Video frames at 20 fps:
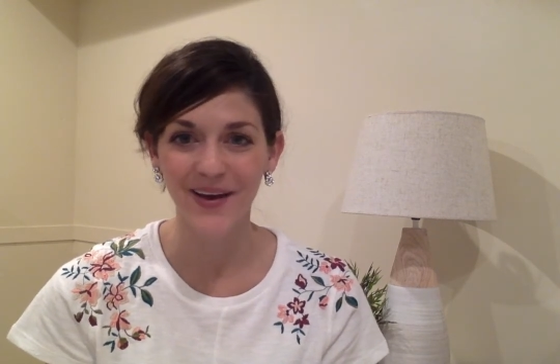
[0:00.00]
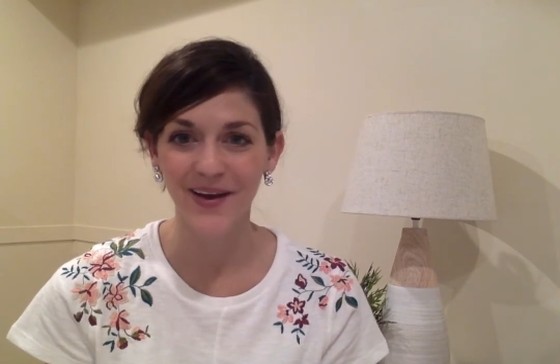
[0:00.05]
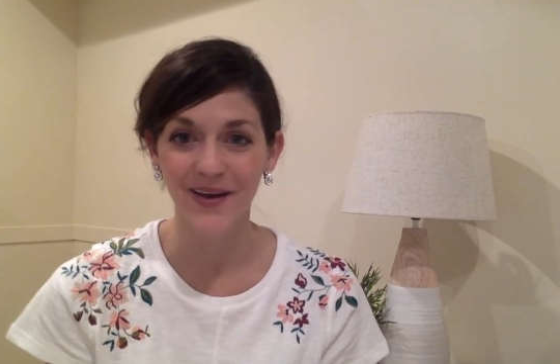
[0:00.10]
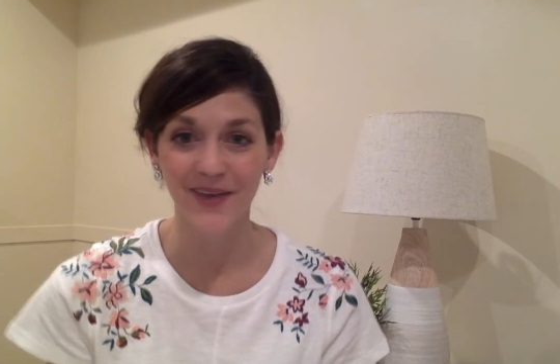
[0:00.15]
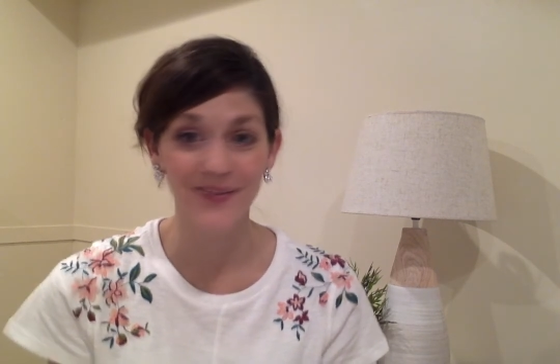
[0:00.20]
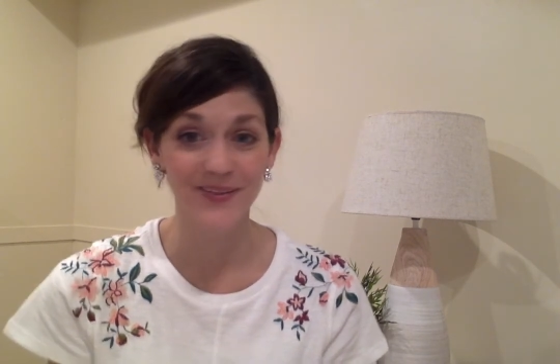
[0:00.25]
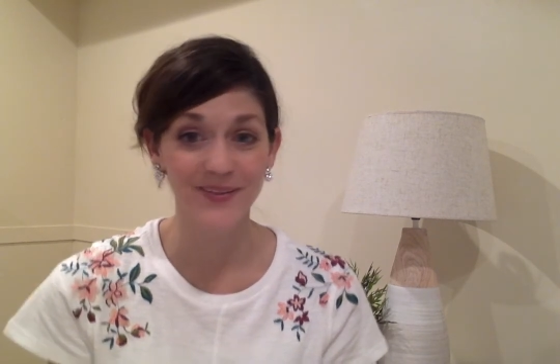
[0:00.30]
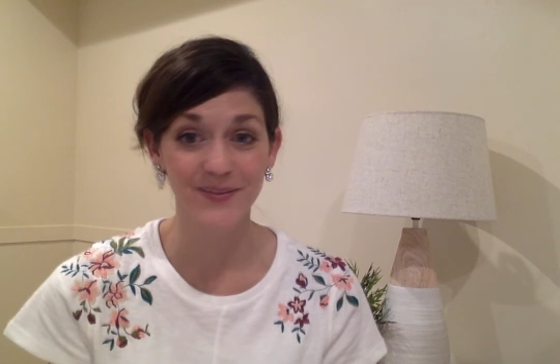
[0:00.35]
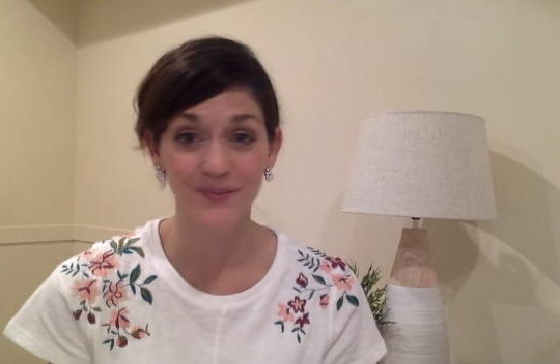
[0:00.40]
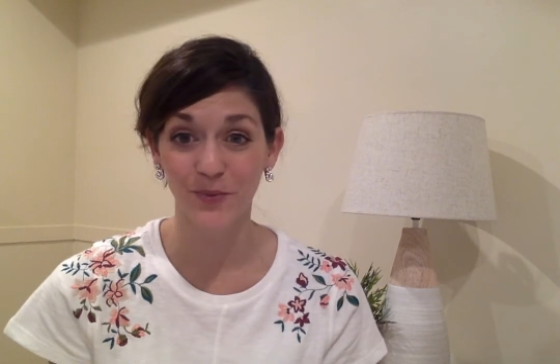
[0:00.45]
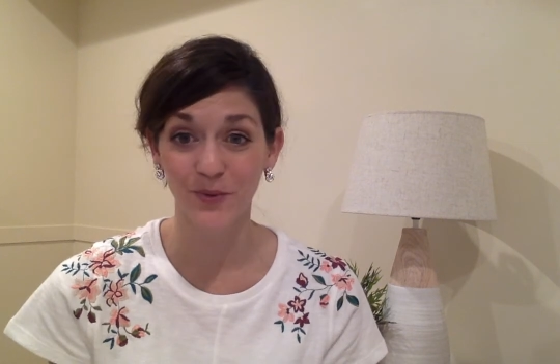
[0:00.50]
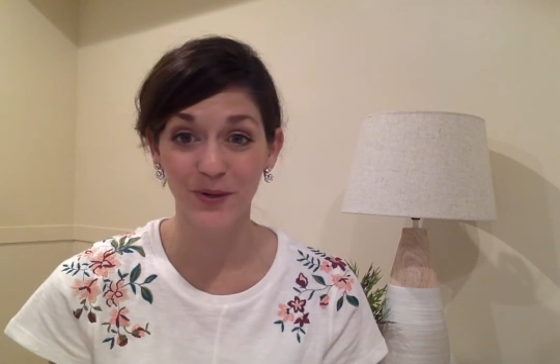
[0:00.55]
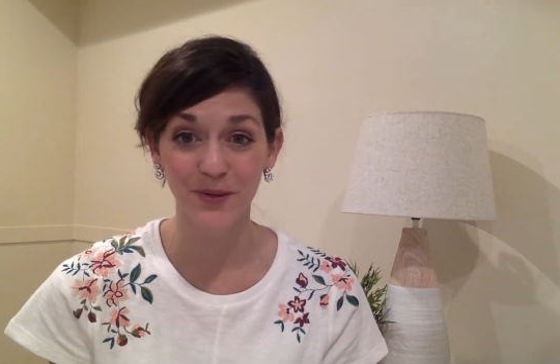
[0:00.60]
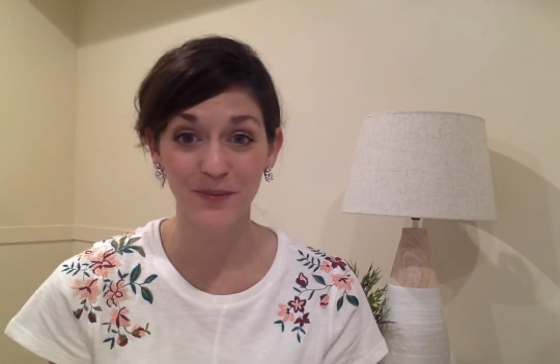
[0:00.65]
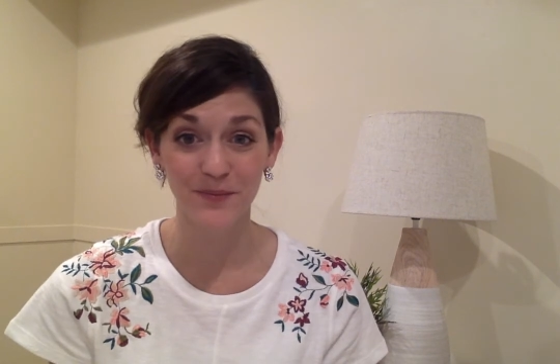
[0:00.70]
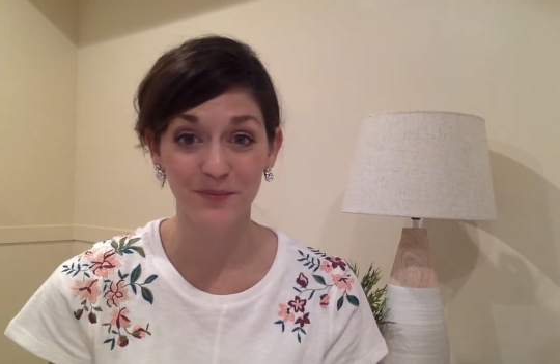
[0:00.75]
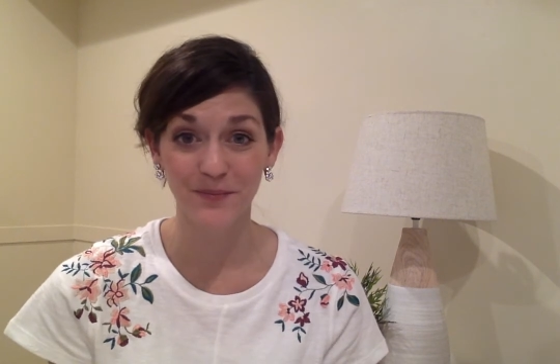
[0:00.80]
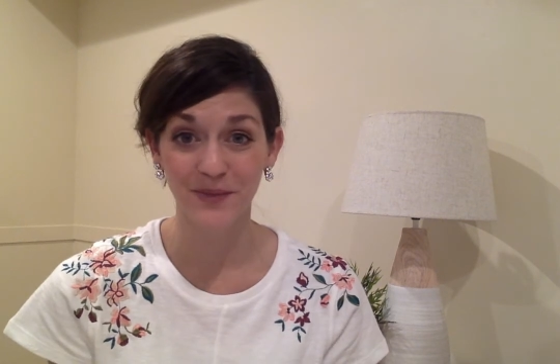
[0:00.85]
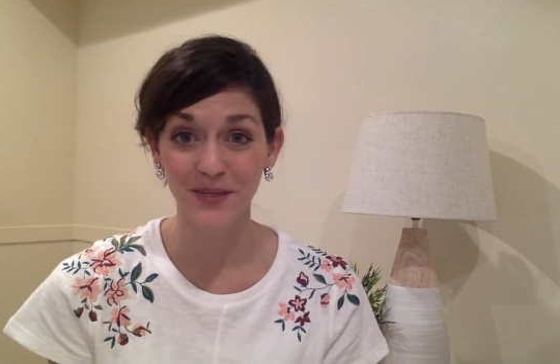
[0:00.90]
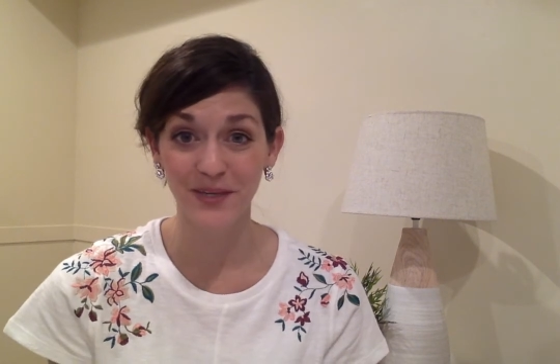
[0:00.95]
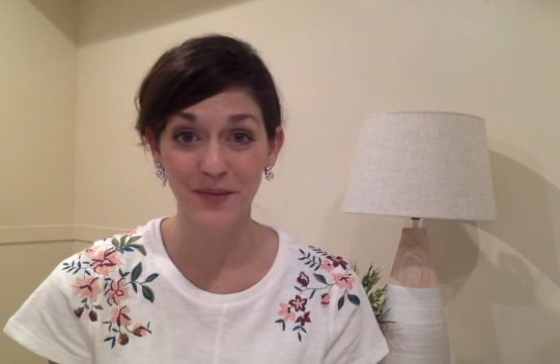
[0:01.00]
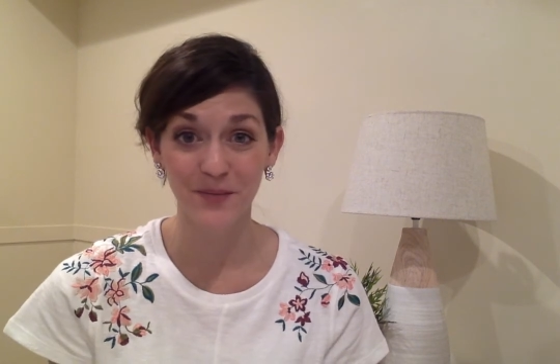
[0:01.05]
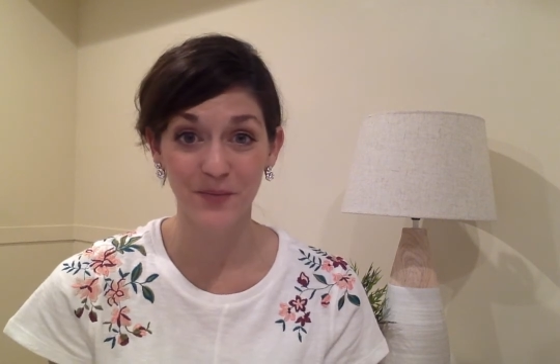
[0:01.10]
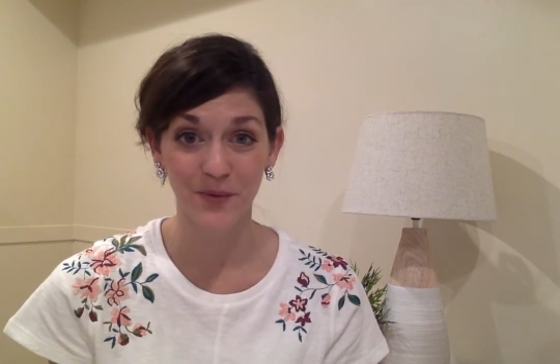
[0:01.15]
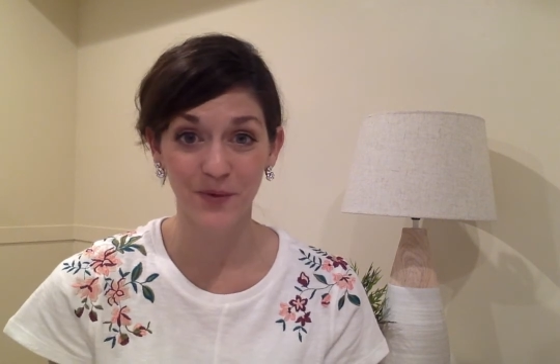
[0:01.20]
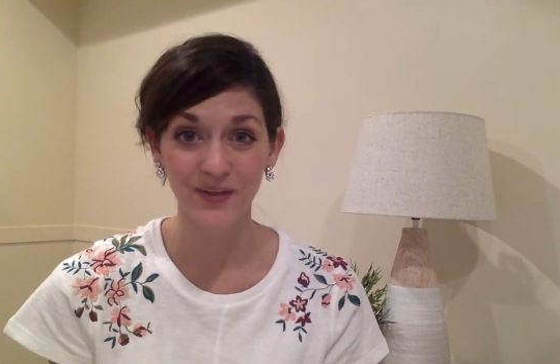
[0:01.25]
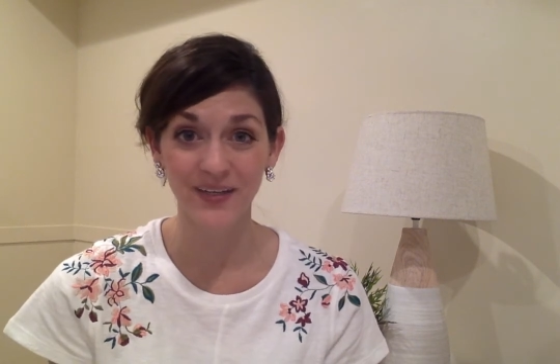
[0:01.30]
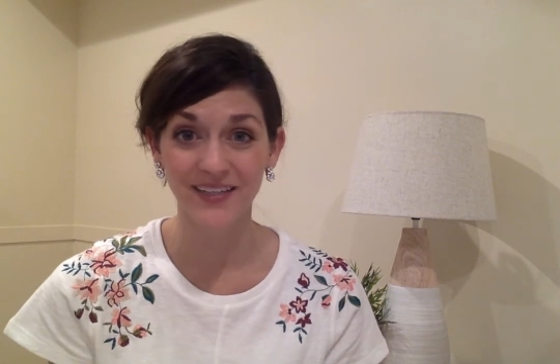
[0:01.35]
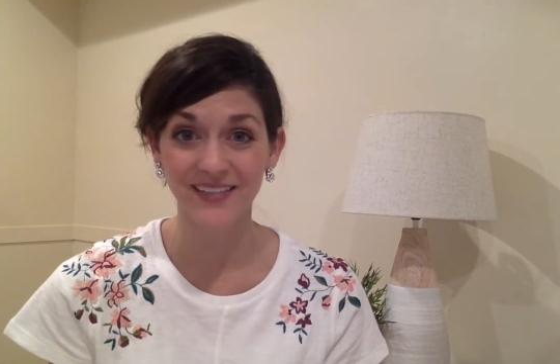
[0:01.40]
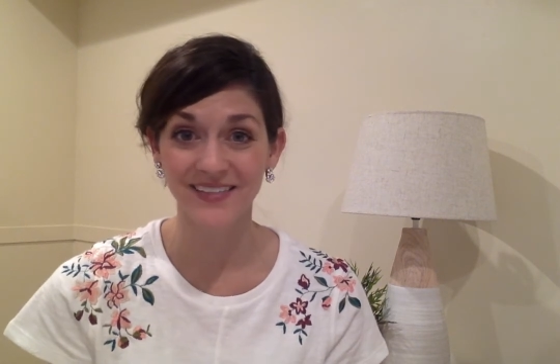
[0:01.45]
on this Monday
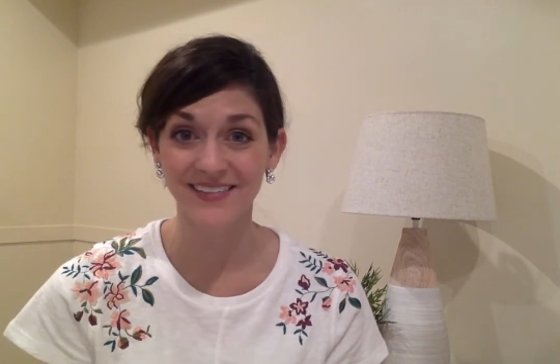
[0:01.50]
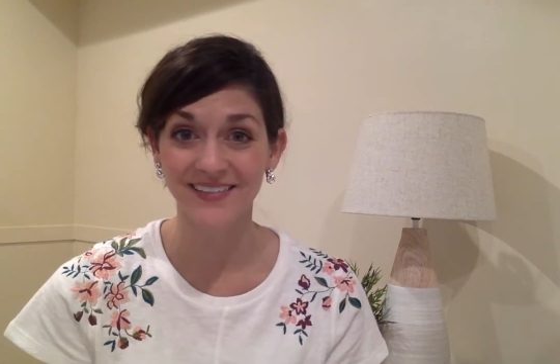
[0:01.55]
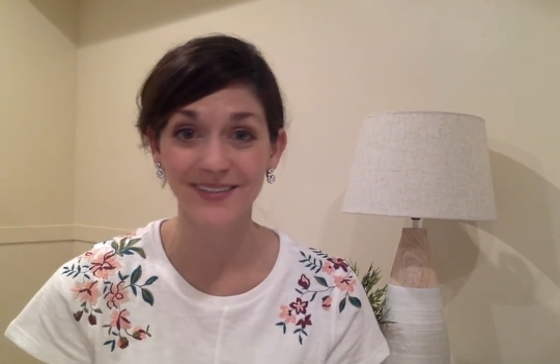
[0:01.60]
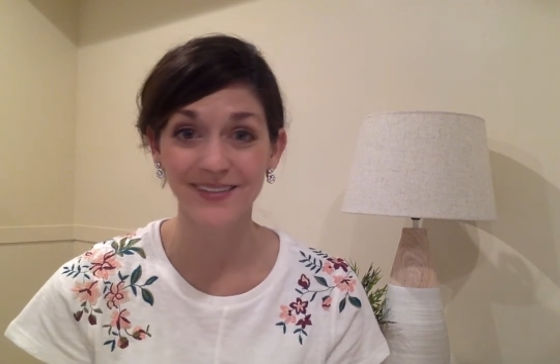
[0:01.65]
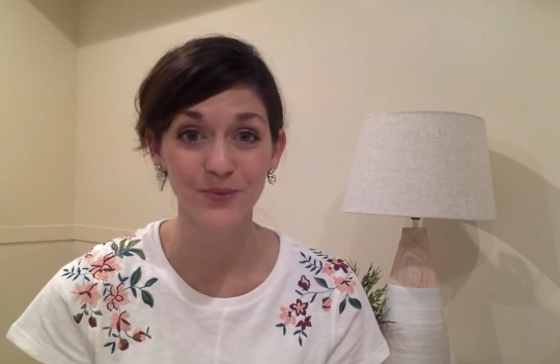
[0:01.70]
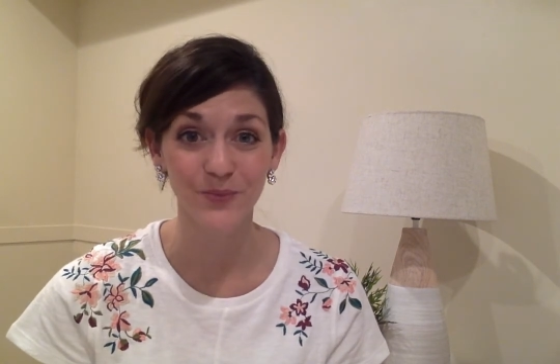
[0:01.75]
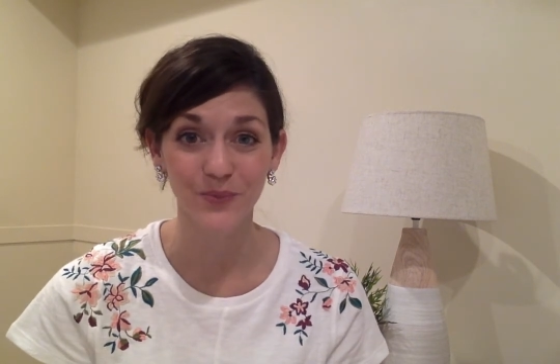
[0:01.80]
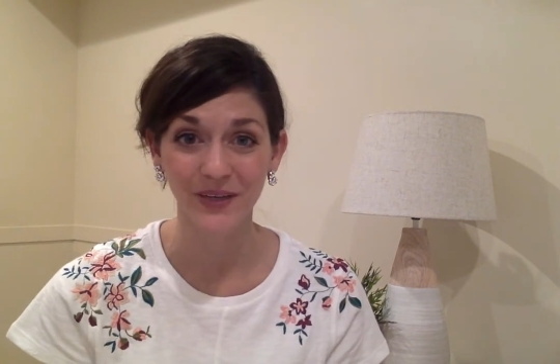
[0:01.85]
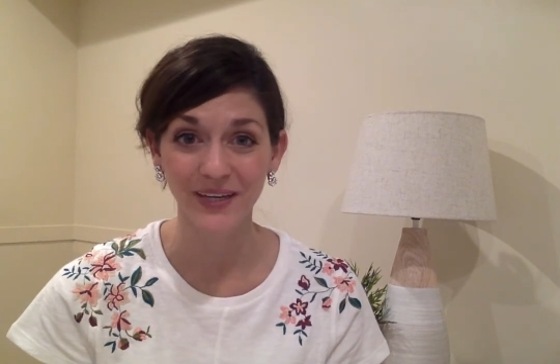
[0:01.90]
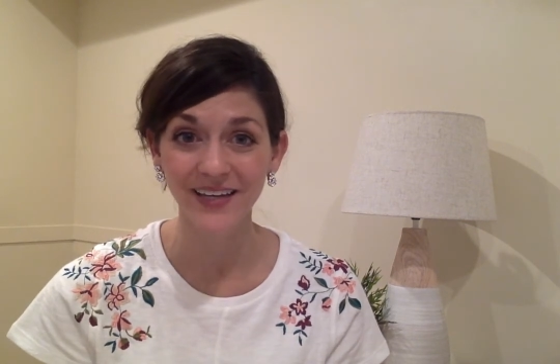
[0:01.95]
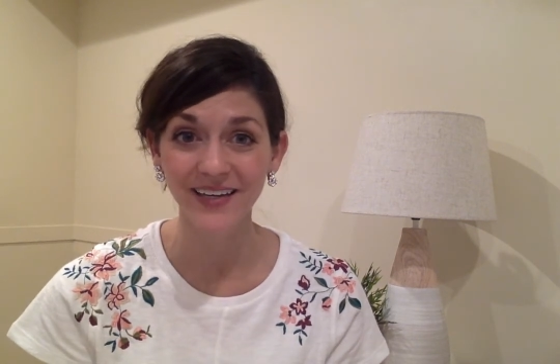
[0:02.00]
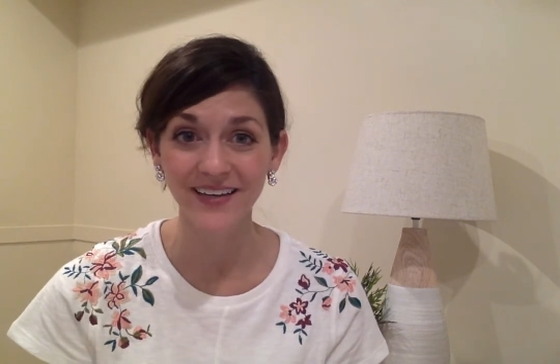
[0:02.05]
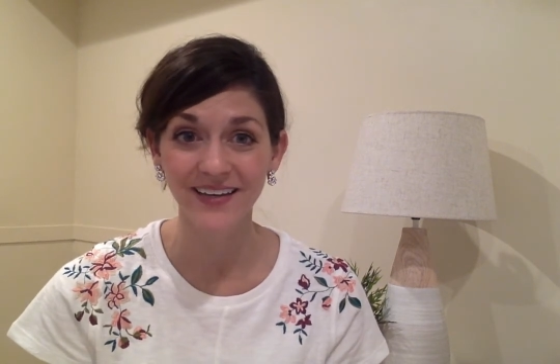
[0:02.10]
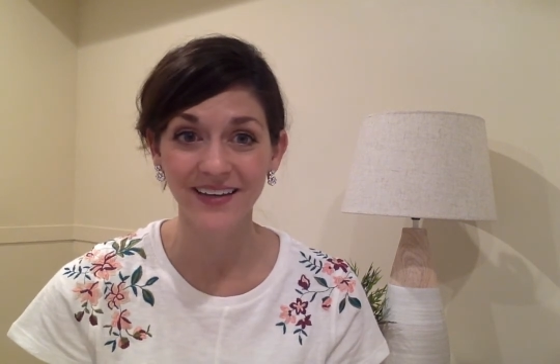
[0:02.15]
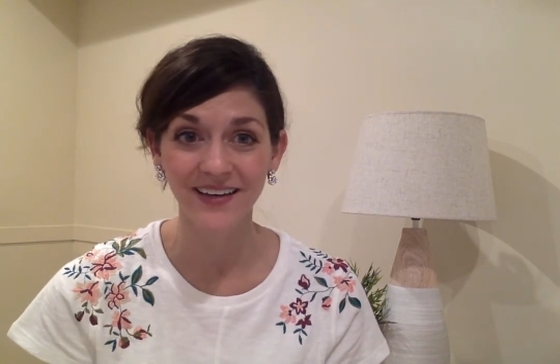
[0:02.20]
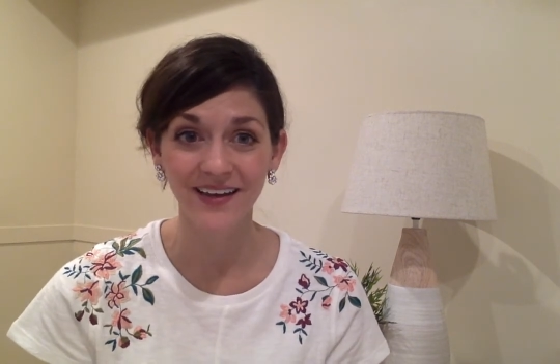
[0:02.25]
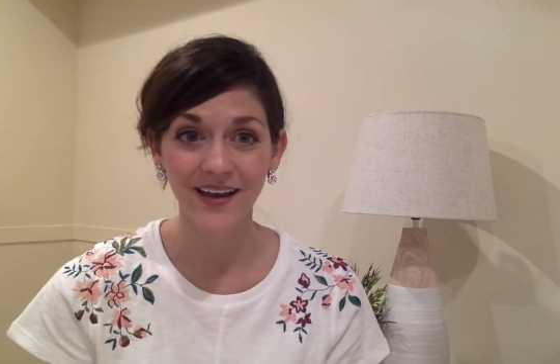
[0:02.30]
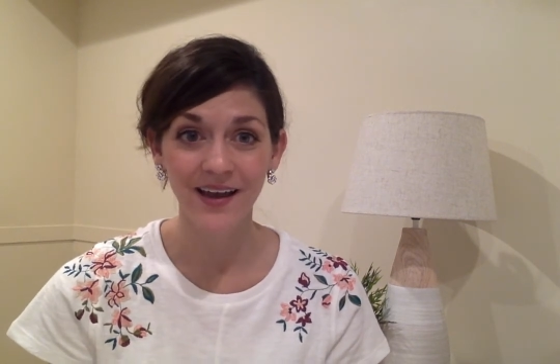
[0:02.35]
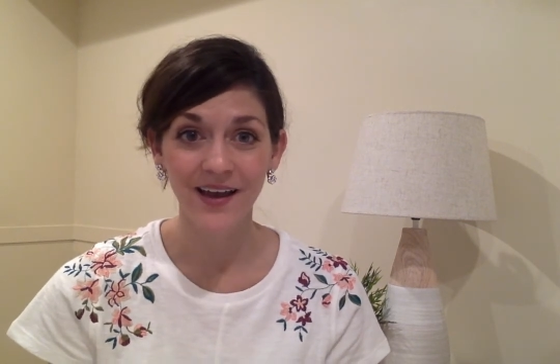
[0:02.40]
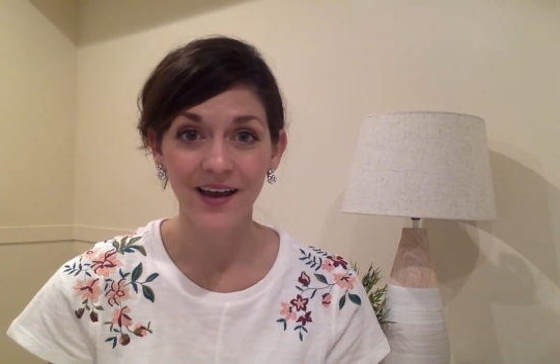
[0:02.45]
morning is this week,